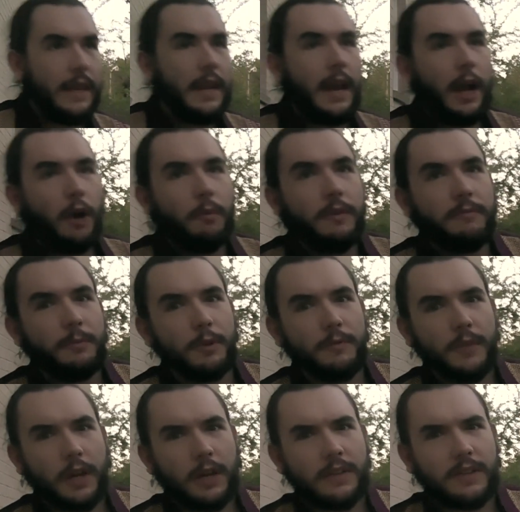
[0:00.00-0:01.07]
now we've moved
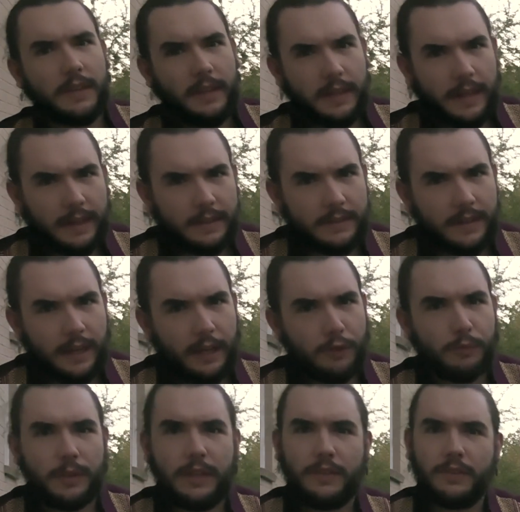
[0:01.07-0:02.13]
on to the next stage
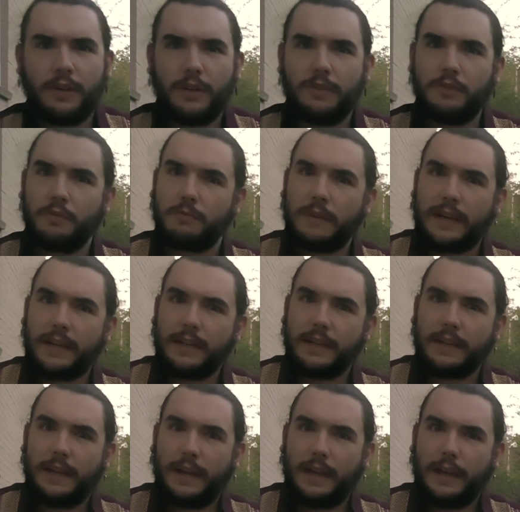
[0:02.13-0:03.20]
where they start to
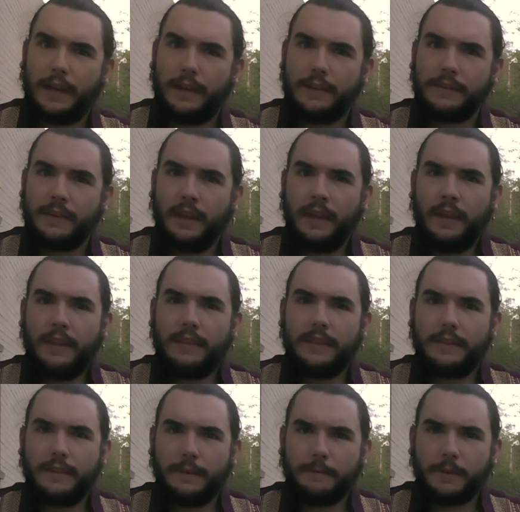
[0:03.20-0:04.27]
recognize the
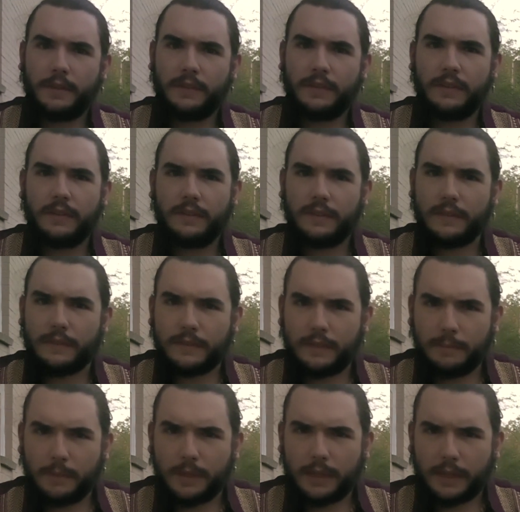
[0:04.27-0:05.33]
differences and
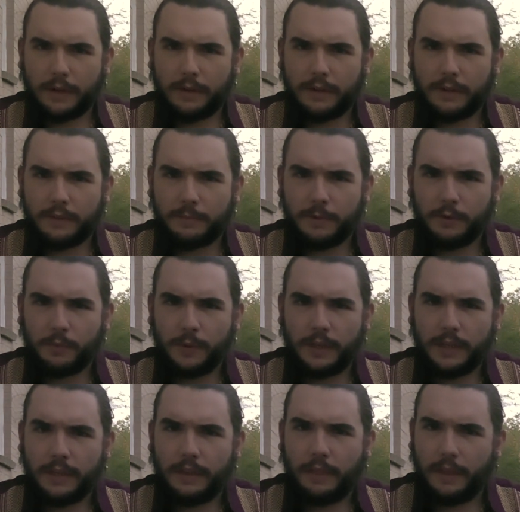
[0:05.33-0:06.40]
similarities
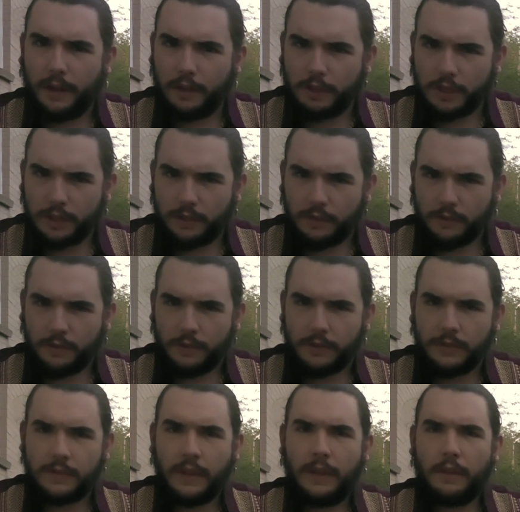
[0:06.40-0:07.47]
between their
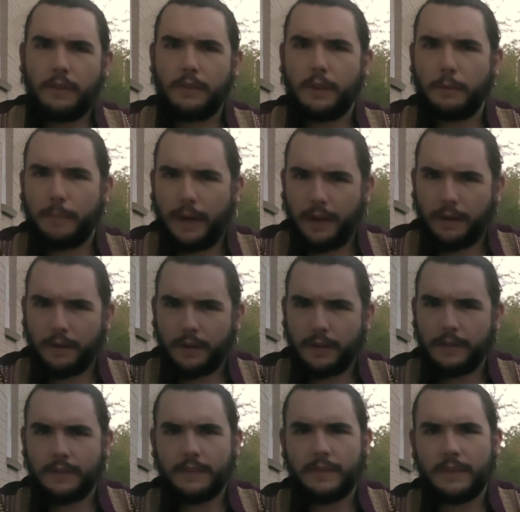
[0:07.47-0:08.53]
genitals, their
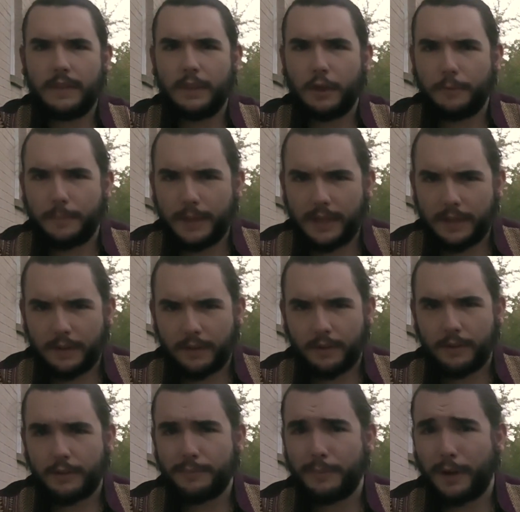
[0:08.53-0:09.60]
parents, and their
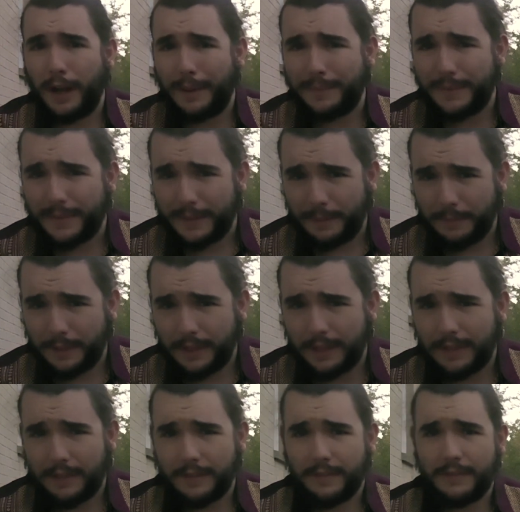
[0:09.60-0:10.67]
peers, perhaps
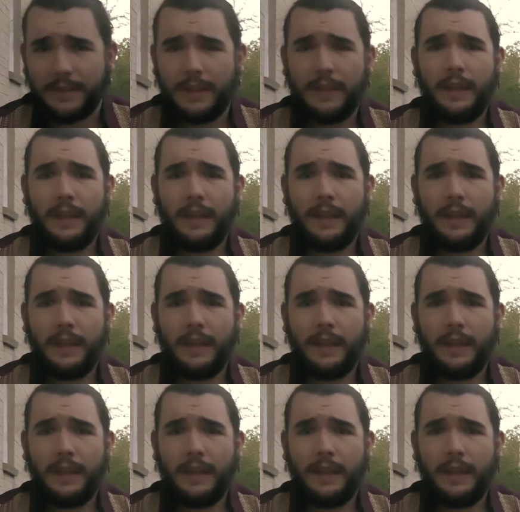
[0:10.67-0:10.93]
siblings,